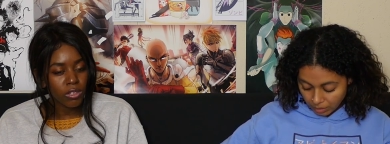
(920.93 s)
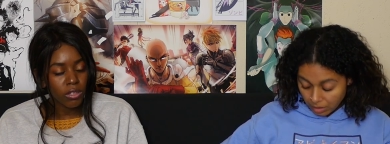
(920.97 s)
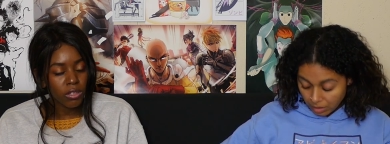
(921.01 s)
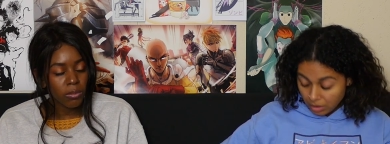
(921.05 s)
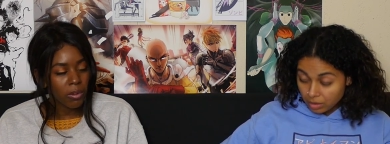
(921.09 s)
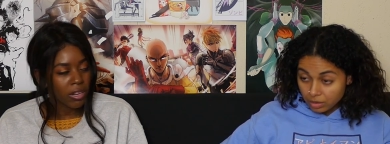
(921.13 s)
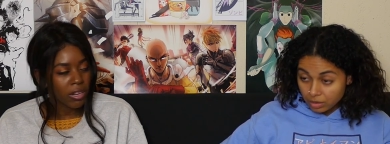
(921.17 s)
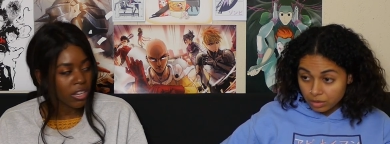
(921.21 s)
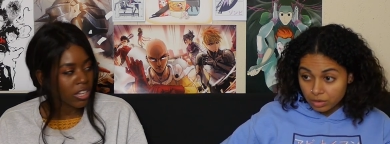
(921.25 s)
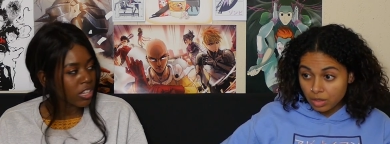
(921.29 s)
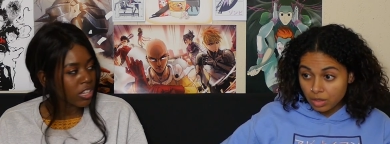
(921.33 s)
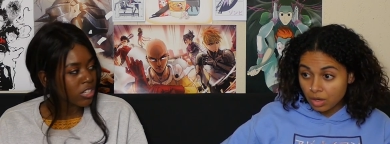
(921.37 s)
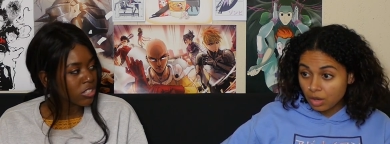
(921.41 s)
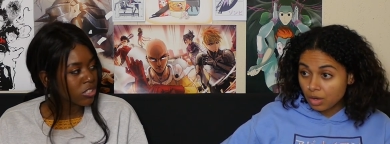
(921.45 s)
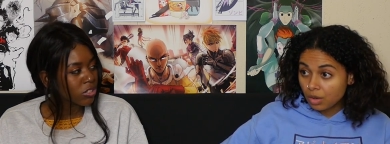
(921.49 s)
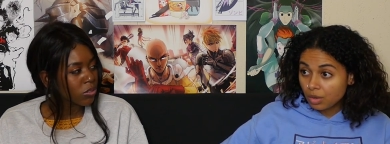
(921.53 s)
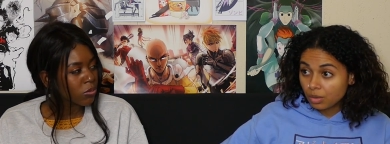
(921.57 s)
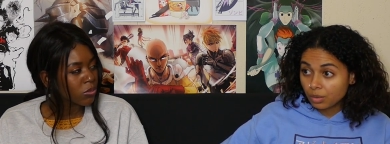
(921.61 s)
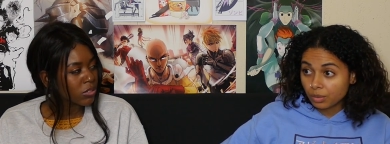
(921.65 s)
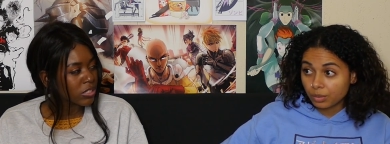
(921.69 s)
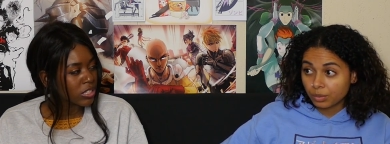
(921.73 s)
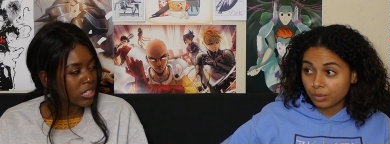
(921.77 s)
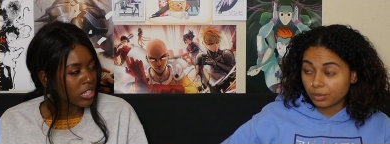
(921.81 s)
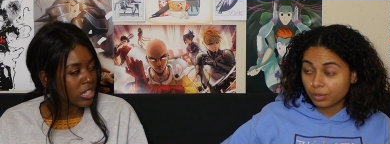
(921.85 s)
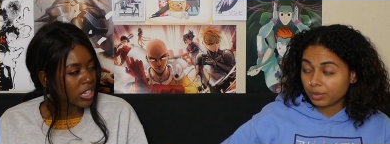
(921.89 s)
Speaker 1: human no,
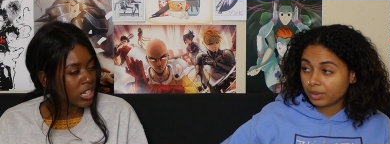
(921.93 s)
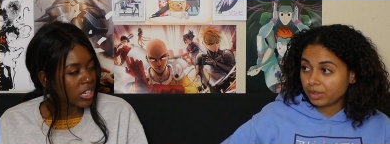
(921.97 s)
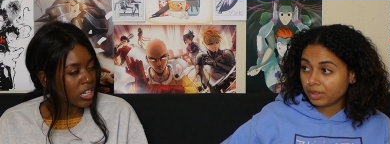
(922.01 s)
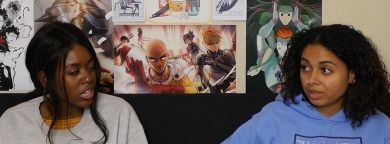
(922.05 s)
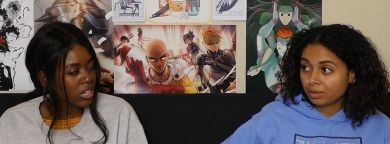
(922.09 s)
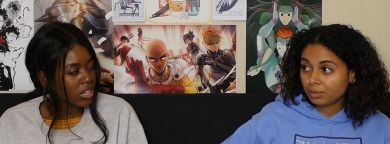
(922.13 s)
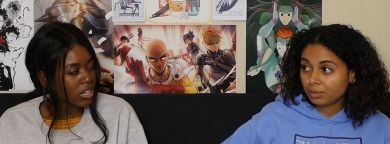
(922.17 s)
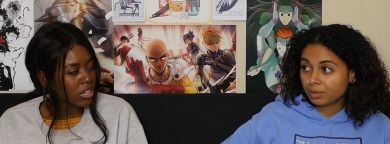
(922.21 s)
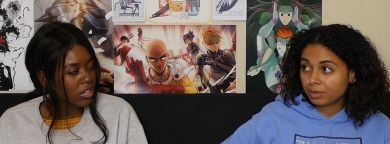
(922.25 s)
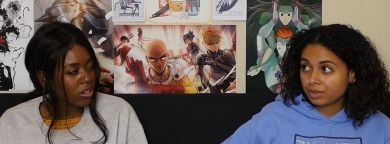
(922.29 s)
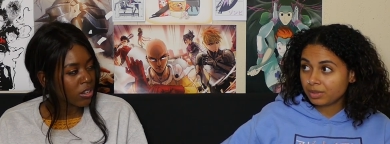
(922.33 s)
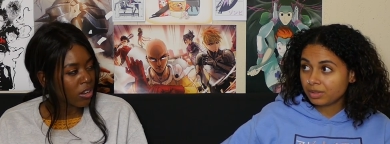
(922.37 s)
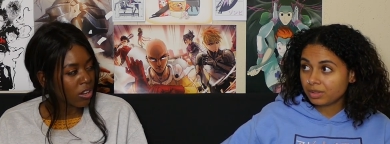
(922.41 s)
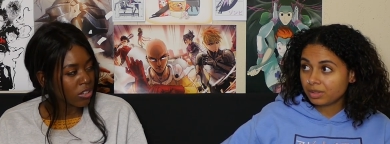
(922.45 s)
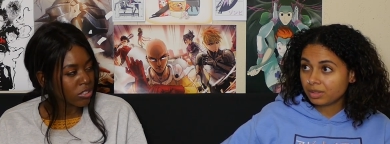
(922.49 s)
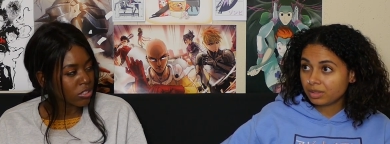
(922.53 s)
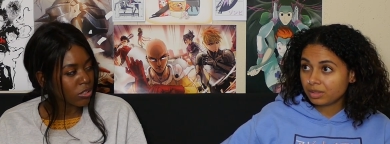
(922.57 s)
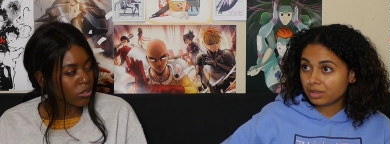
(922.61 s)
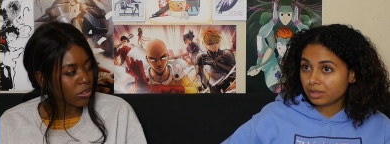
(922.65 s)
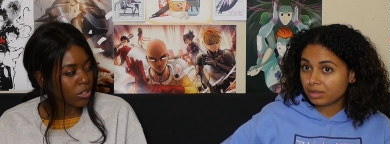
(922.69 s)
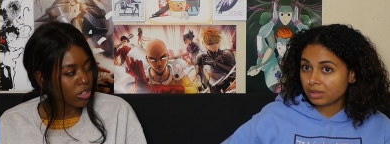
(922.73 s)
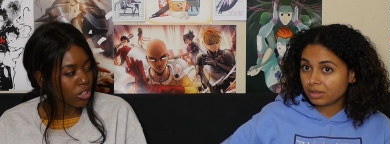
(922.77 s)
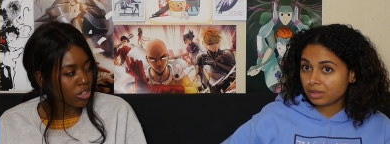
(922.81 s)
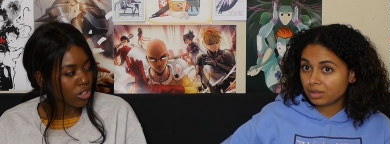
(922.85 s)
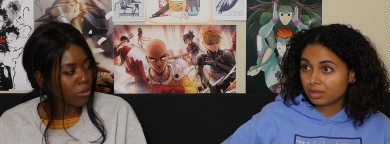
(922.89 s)
or was he, he was,
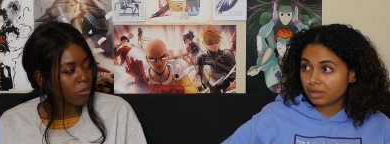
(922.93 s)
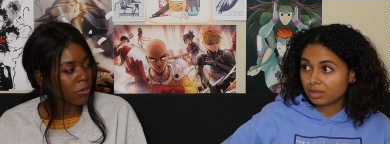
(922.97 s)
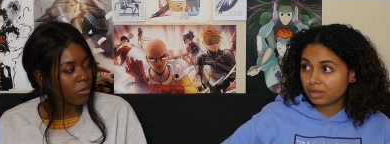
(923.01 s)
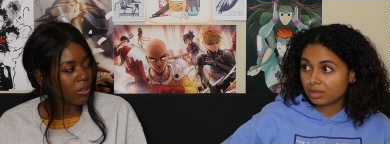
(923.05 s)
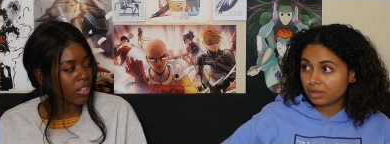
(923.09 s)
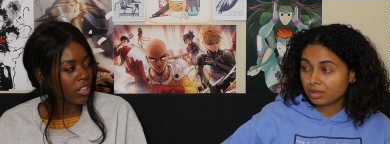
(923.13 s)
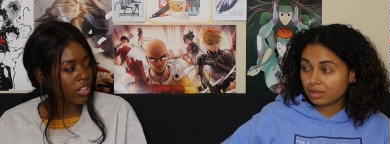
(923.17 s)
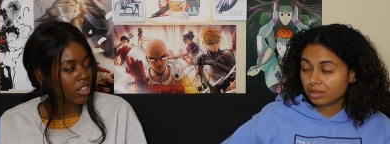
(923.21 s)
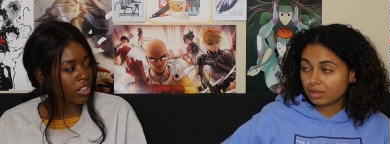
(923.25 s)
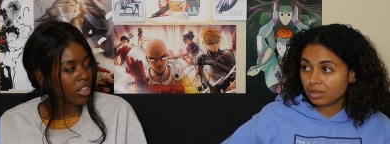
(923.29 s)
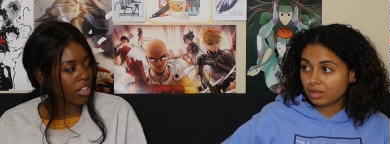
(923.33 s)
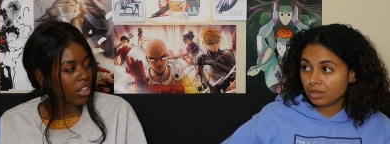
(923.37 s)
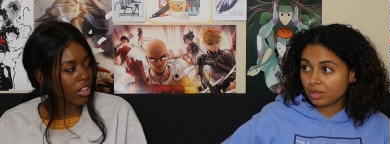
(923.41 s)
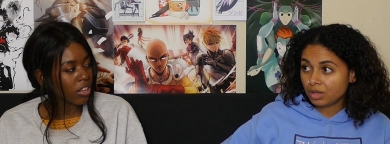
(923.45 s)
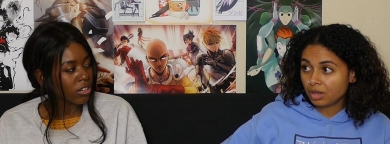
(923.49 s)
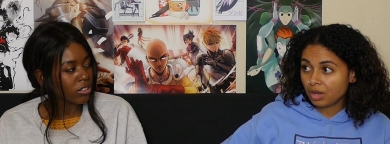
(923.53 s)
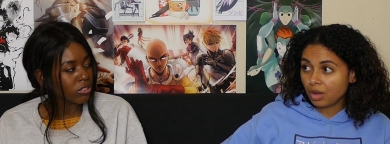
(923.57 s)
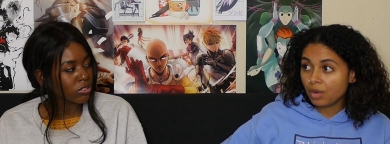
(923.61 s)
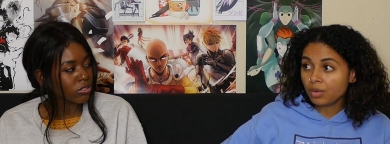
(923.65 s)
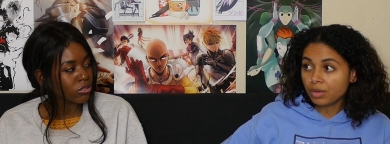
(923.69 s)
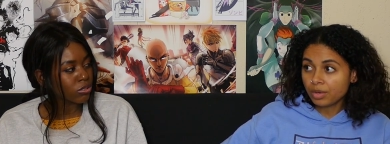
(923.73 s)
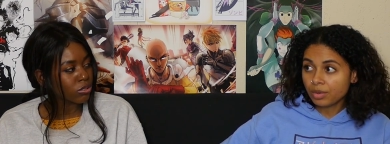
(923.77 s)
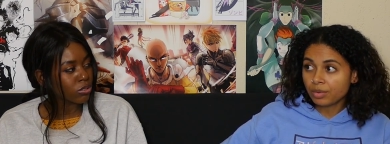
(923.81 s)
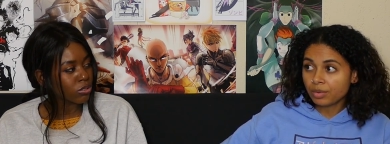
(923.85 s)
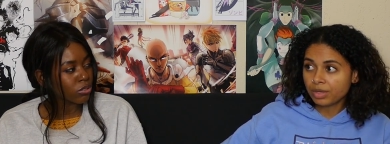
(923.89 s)
also a human that they?
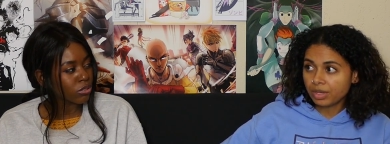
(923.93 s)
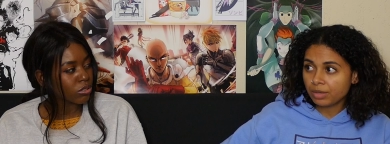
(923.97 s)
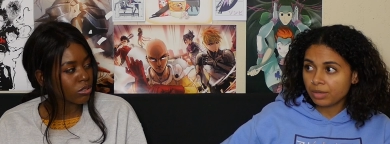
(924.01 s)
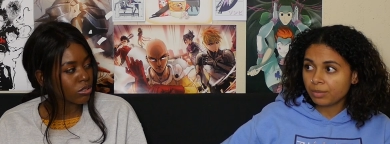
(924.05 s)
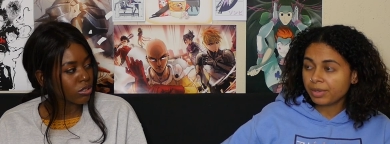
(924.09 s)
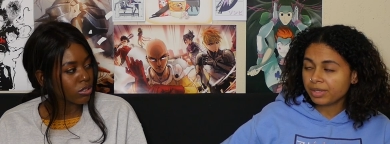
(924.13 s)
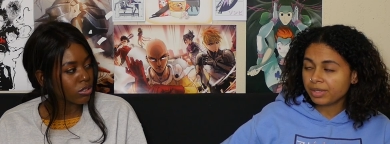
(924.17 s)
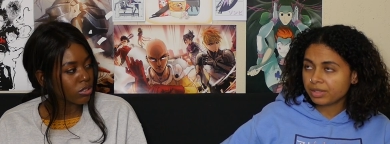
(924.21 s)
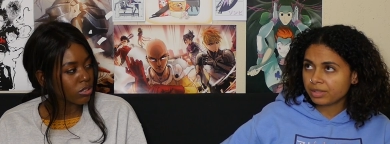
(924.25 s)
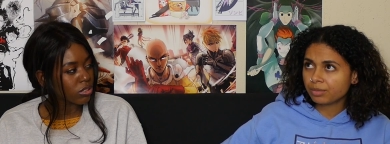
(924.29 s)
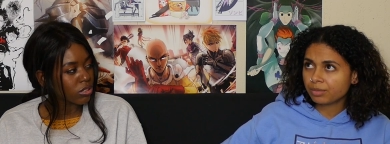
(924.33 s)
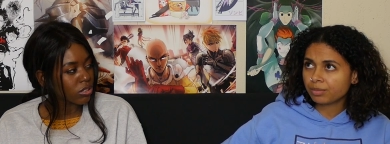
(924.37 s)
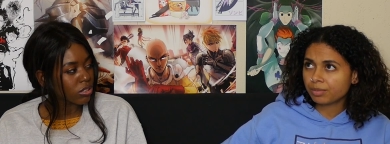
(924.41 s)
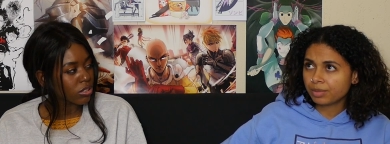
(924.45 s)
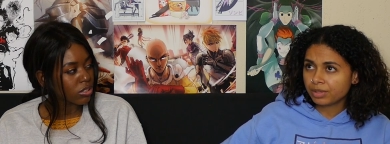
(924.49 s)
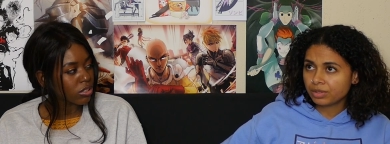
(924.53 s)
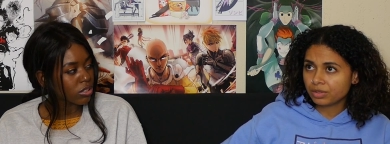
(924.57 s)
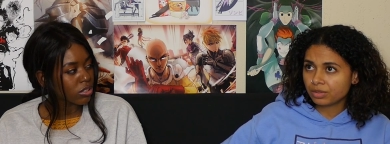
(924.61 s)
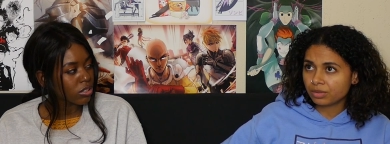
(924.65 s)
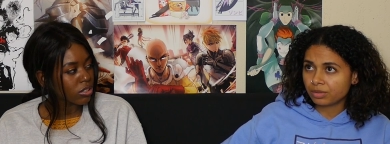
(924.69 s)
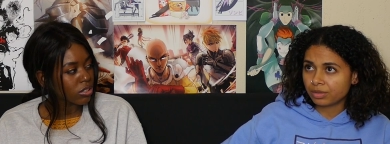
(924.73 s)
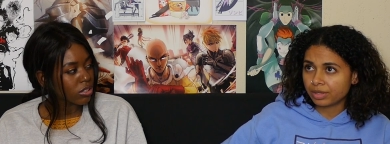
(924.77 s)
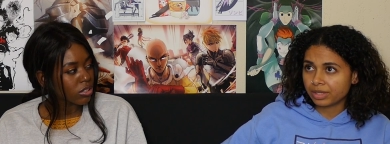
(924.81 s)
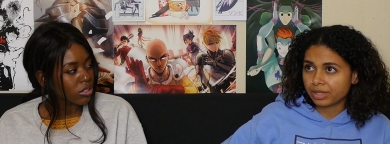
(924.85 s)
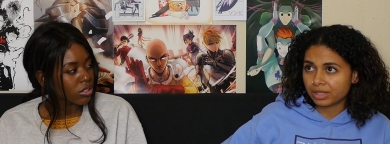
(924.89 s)
Oh yeah, he was
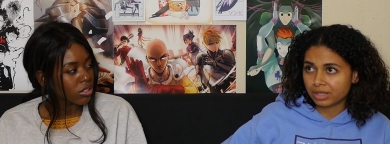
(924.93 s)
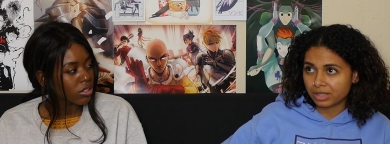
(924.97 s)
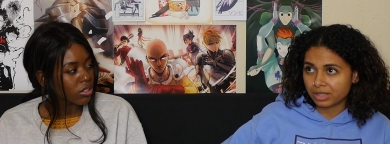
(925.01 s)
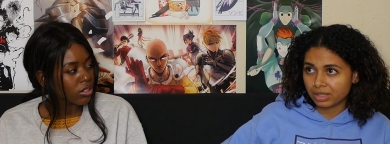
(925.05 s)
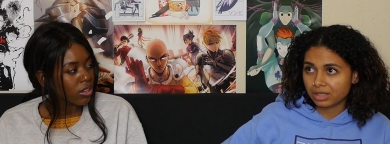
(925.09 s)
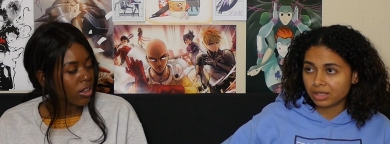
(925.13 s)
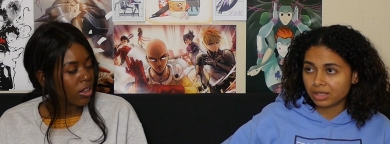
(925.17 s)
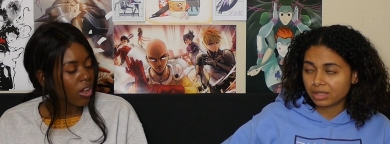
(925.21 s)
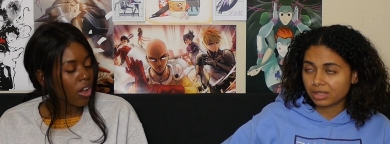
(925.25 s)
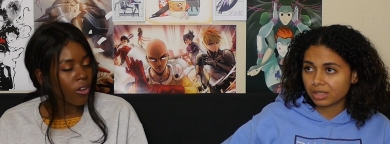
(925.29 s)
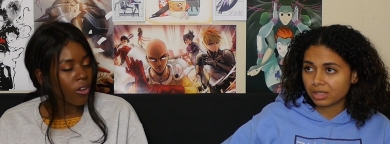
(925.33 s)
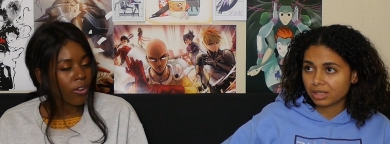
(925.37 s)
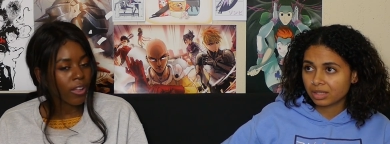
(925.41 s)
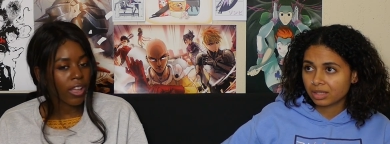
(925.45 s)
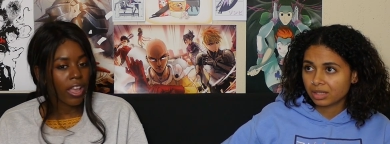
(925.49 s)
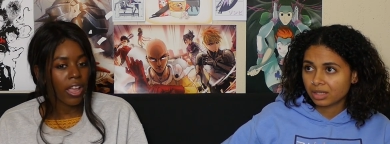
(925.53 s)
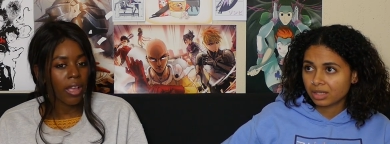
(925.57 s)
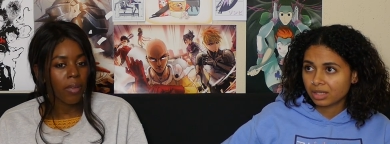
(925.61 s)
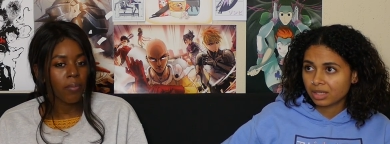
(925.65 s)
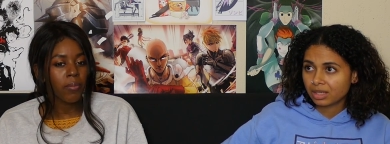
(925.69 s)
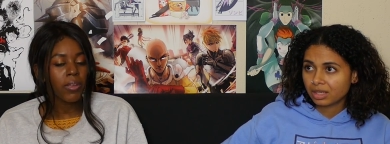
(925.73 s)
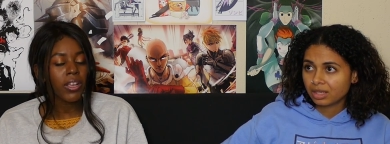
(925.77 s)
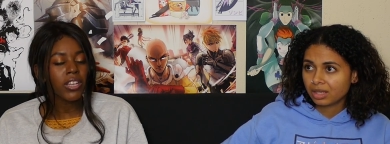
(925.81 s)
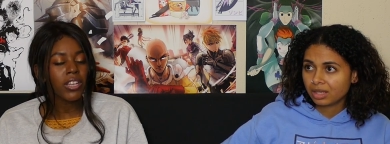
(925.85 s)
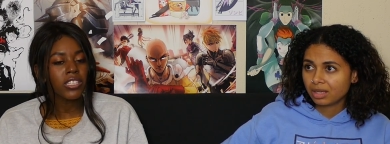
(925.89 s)
original, I think.
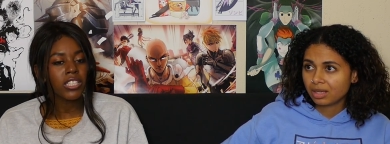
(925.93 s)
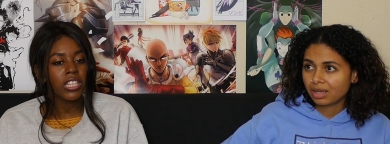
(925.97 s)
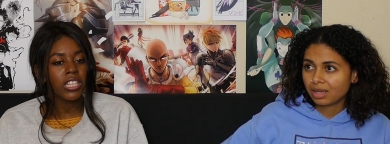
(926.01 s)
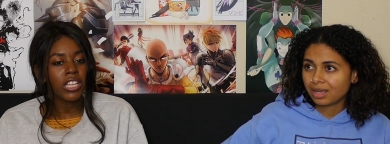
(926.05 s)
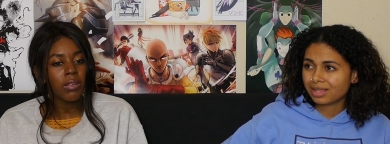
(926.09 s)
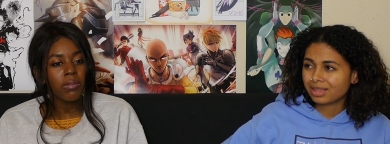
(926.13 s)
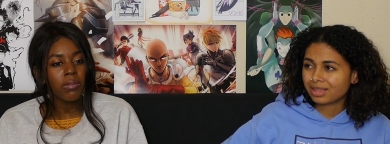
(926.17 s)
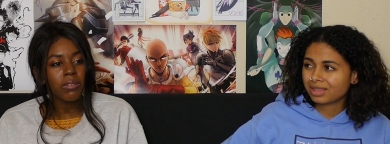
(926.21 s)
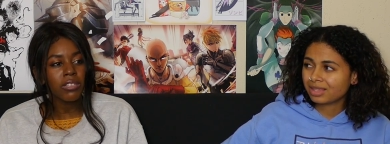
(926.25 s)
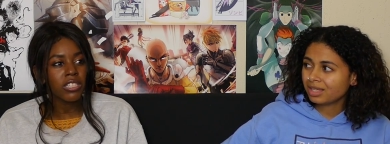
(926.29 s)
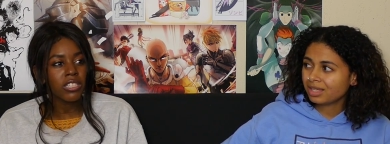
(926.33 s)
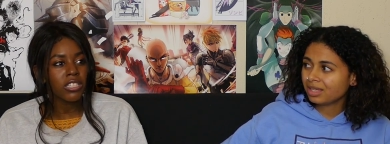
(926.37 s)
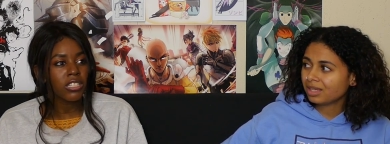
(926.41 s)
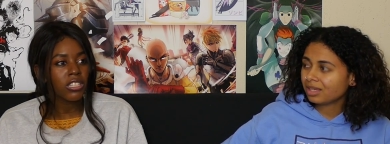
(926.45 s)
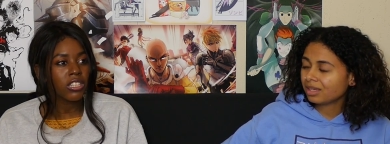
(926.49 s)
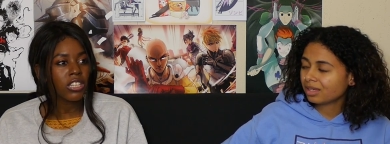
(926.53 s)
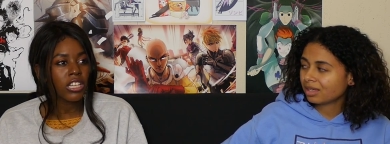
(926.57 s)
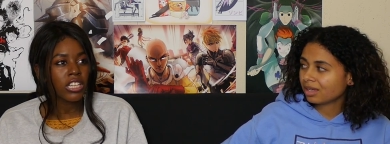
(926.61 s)
Okay, because he was.